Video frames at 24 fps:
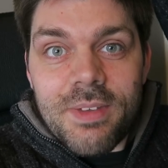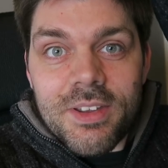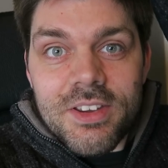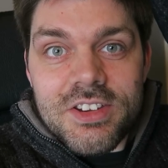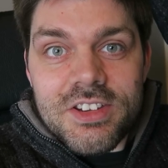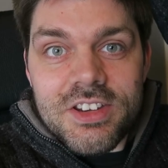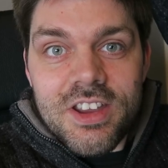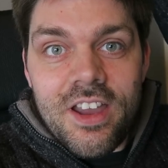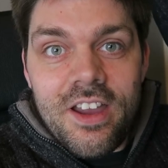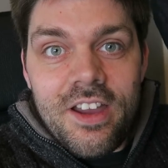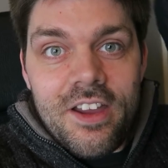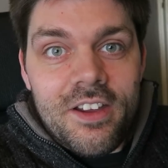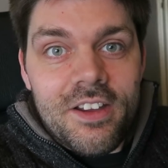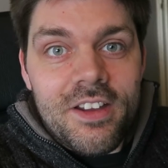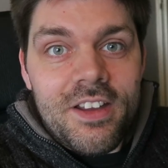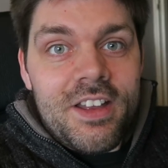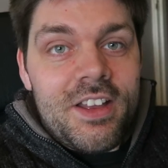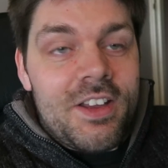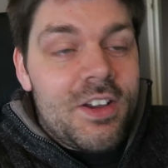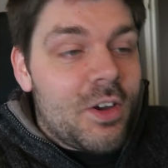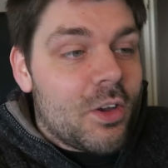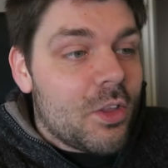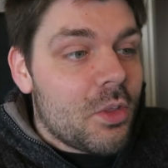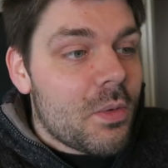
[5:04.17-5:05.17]
my shirt,
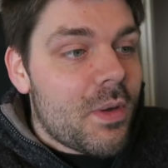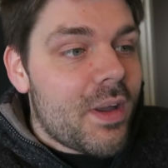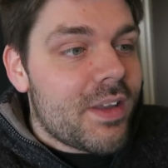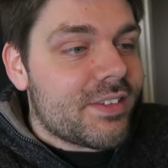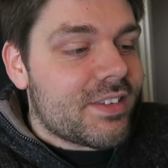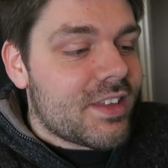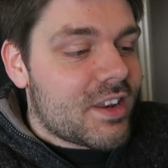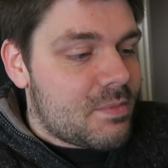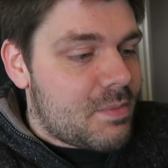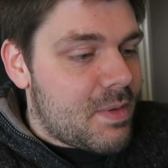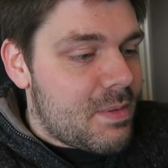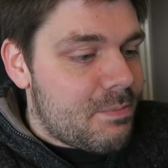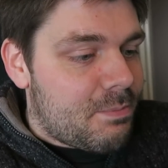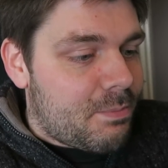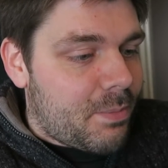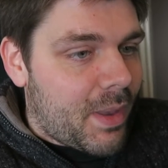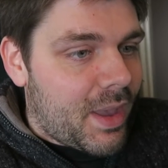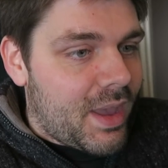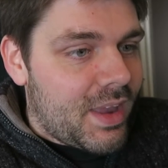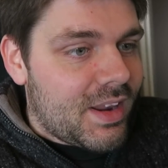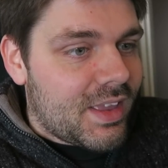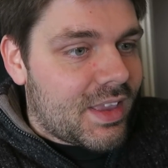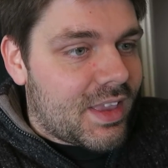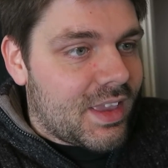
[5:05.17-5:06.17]
otherwise I'd have been
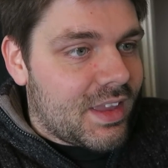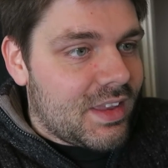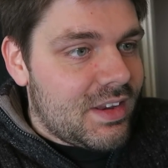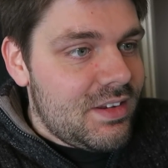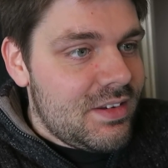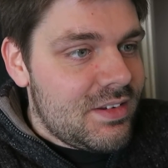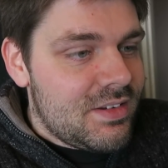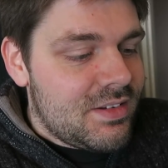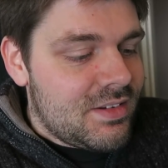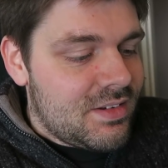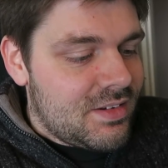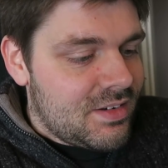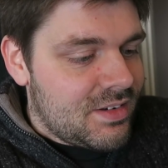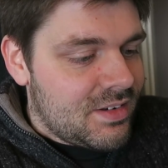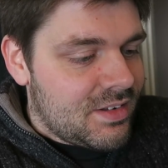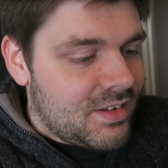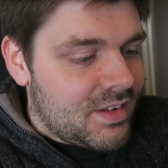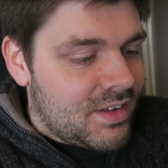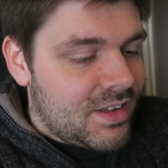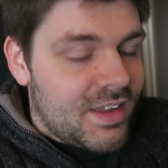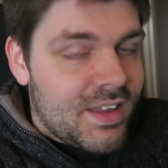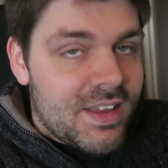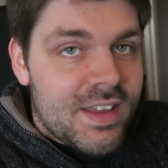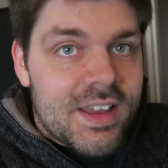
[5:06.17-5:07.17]
panicking.
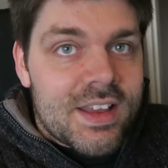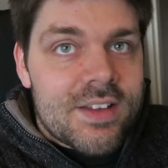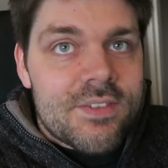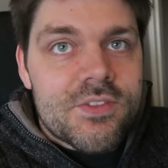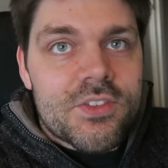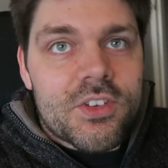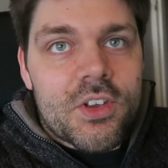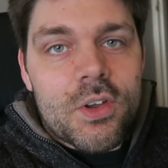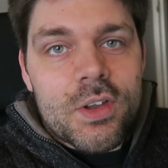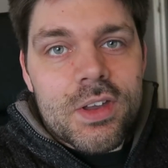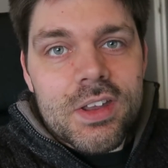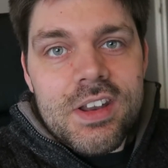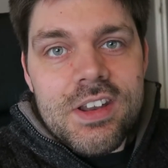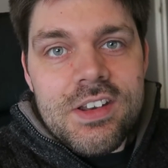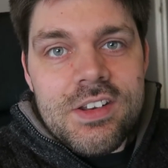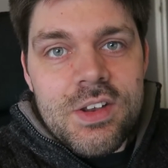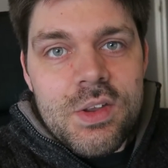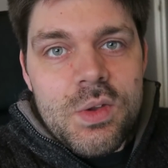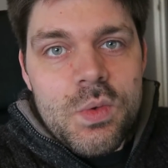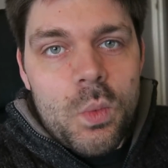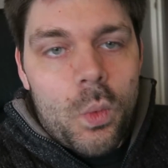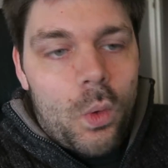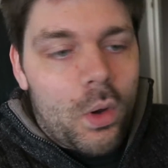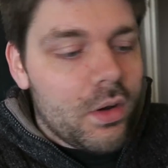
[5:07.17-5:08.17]
having to go and get a
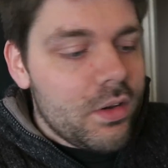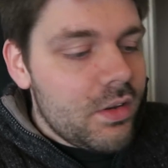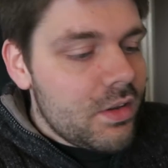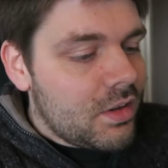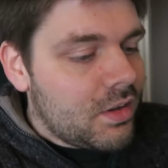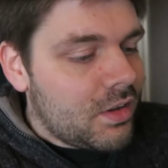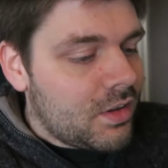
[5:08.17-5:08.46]
new one.